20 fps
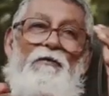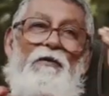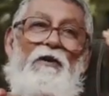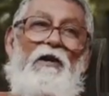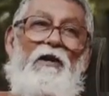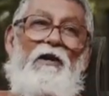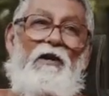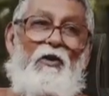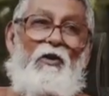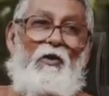of
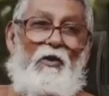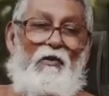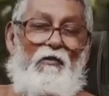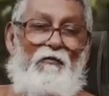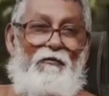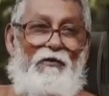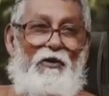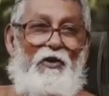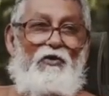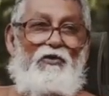
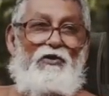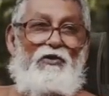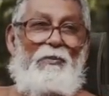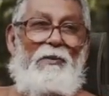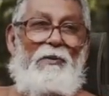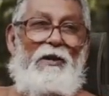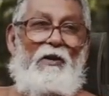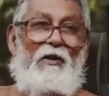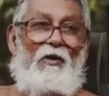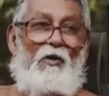ferro
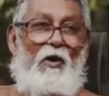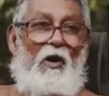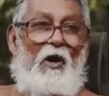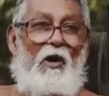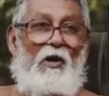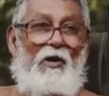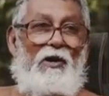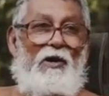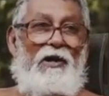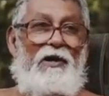cement
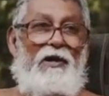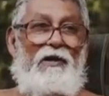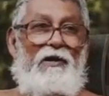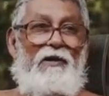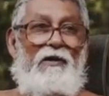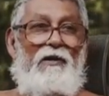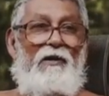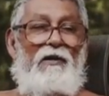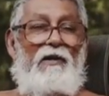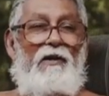
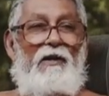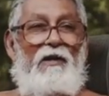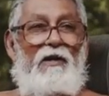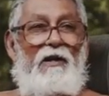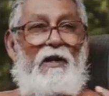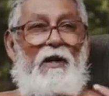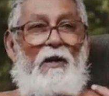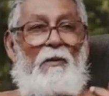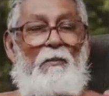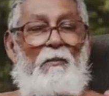concrete,
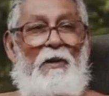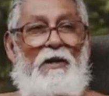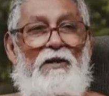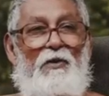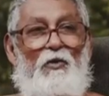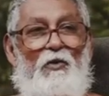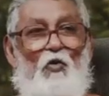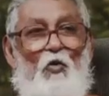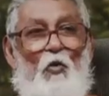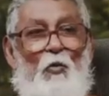
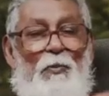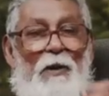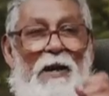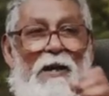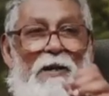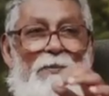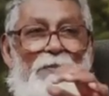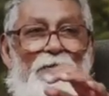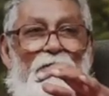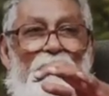but the two
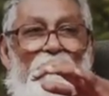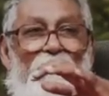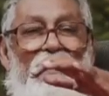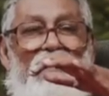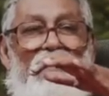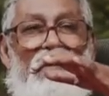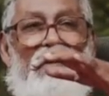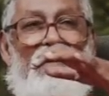pipes